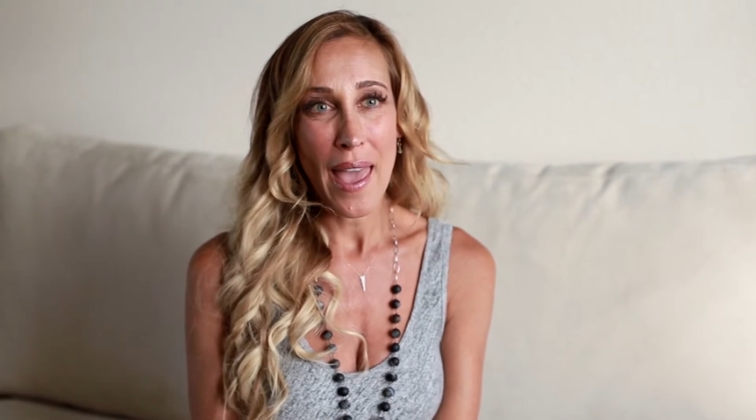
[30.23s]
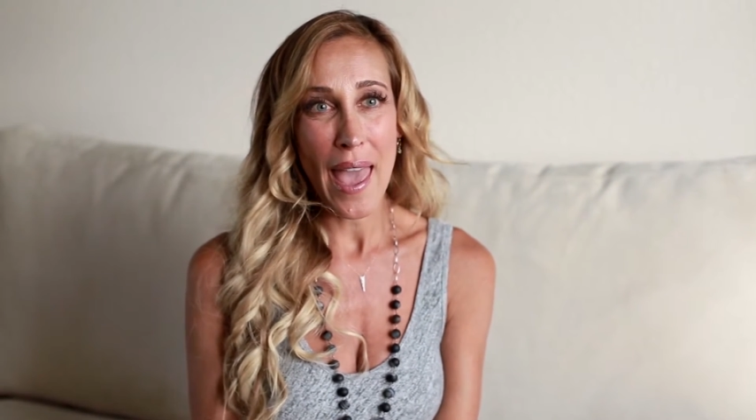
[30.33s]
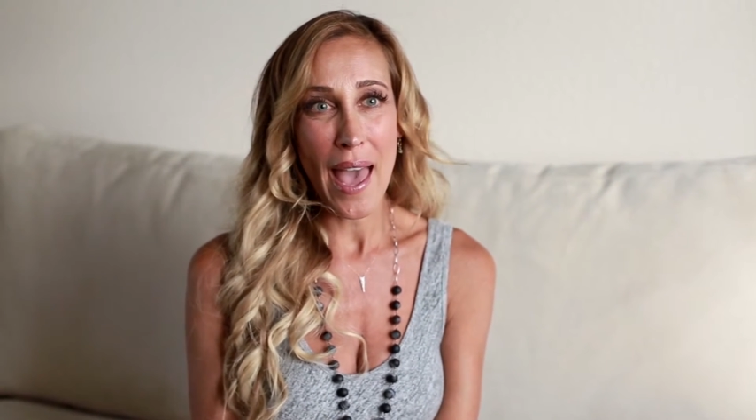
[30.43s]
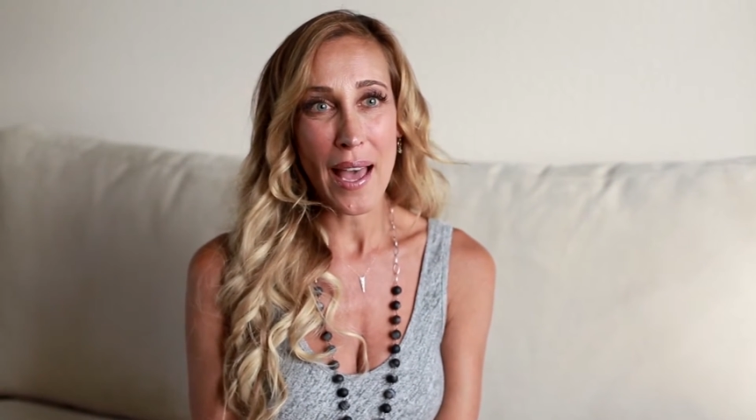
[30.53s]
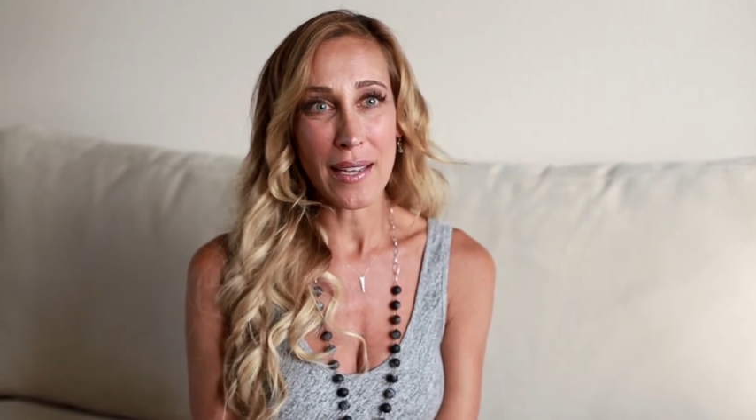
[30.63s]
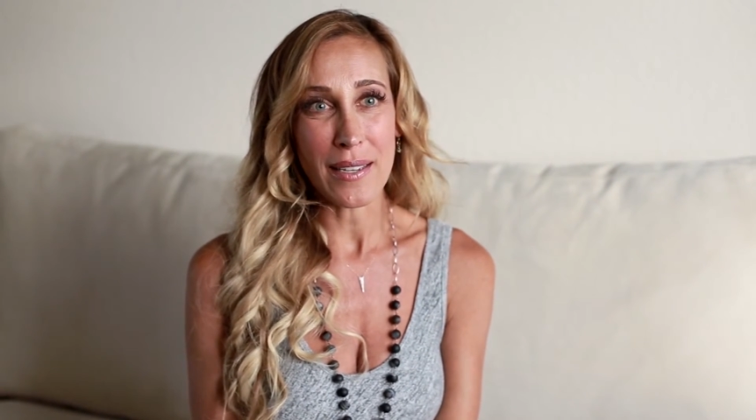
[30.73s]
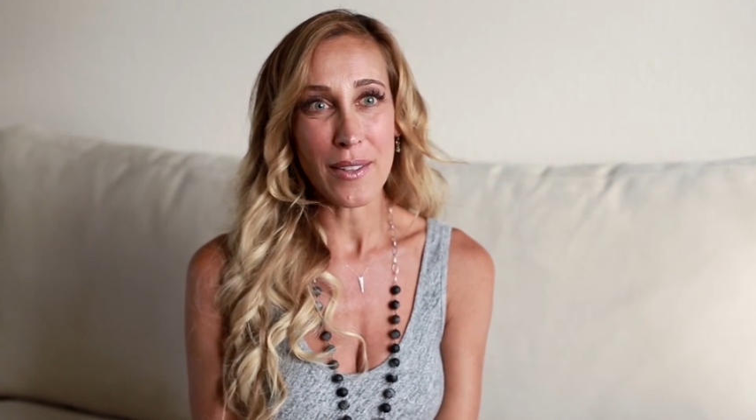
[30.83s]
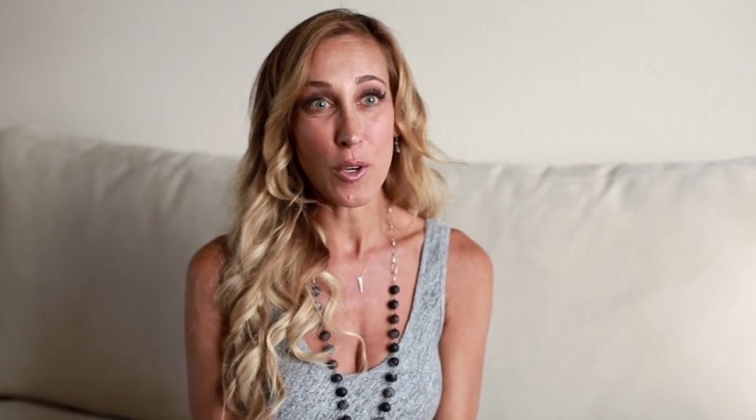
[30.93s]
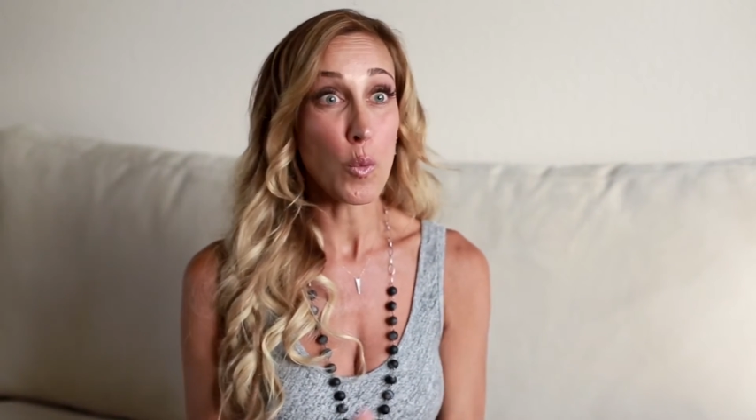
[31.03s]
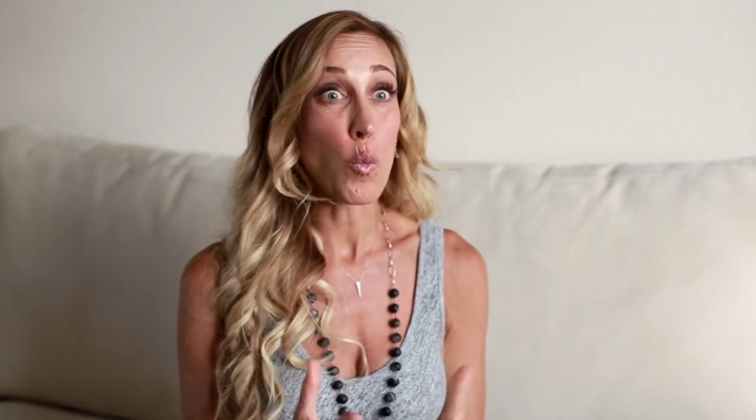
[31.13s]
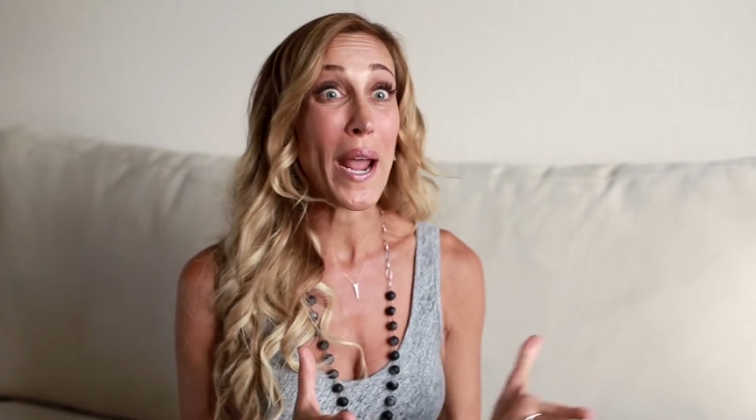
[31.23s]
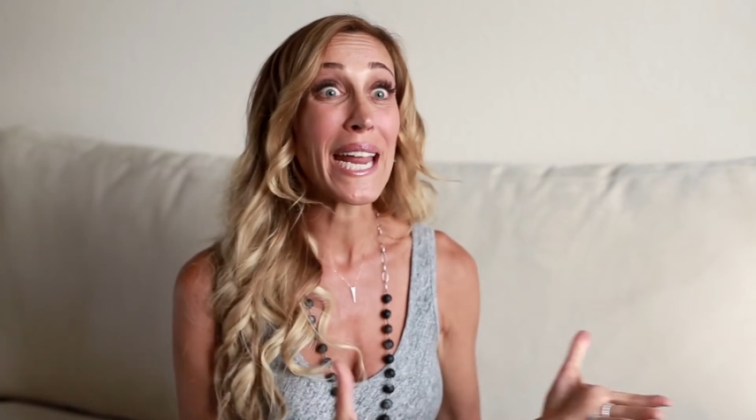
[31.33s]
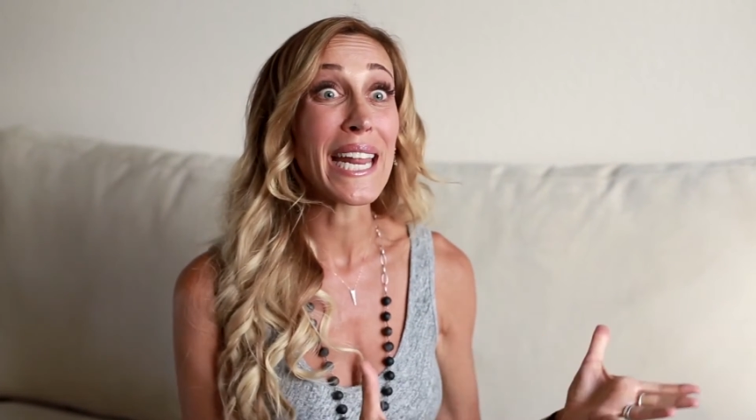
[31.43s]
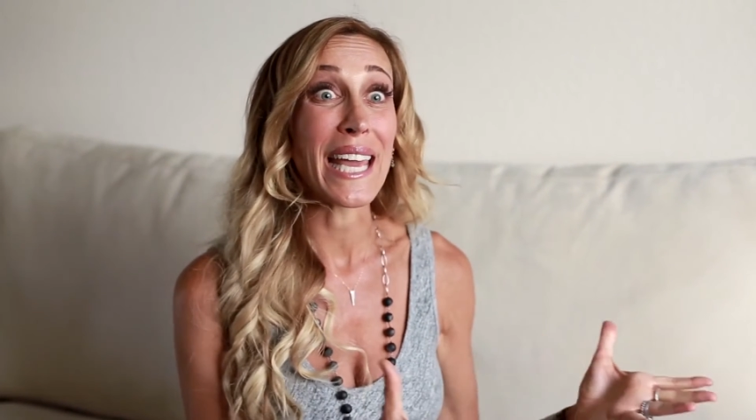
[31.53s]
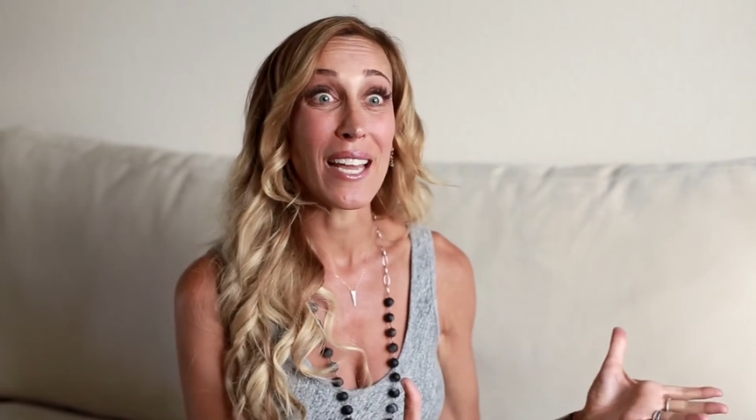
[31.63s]
and they're
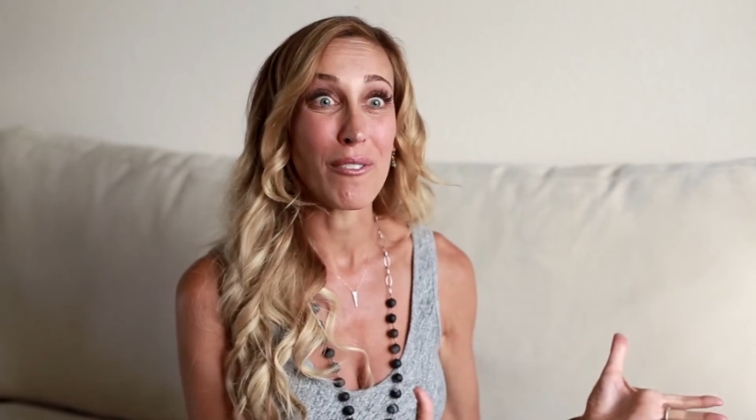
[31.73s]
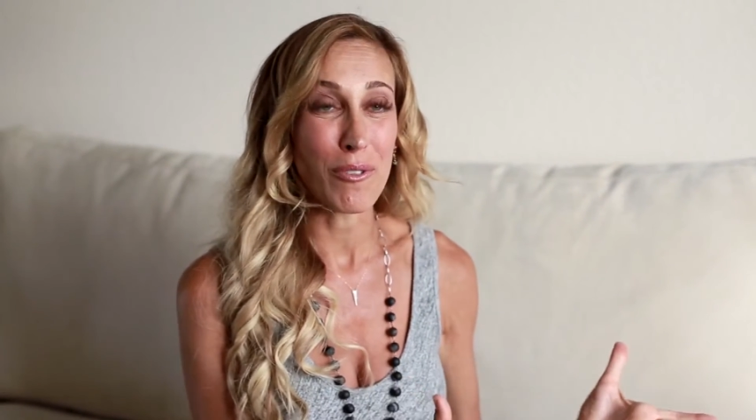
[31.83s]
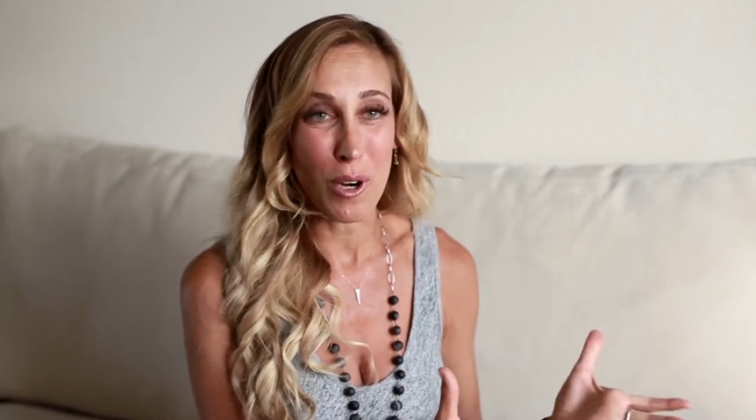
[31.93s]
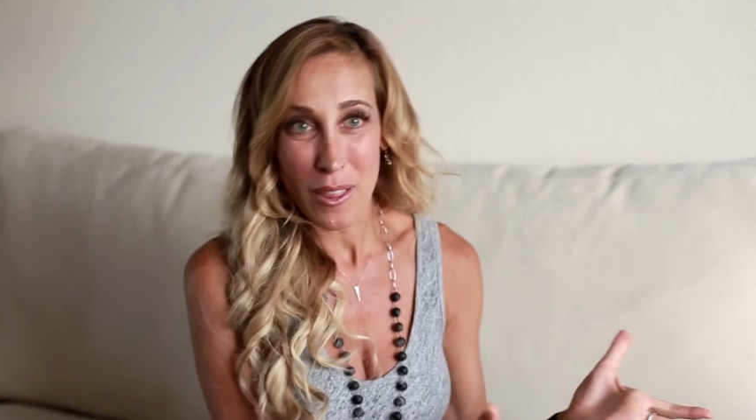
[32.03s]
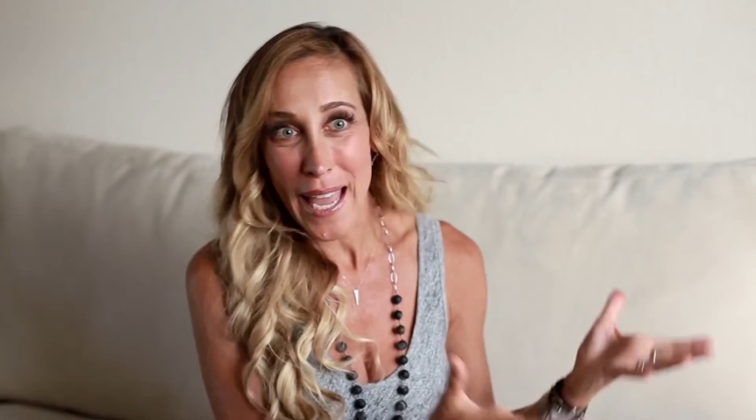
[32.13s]
waiting for a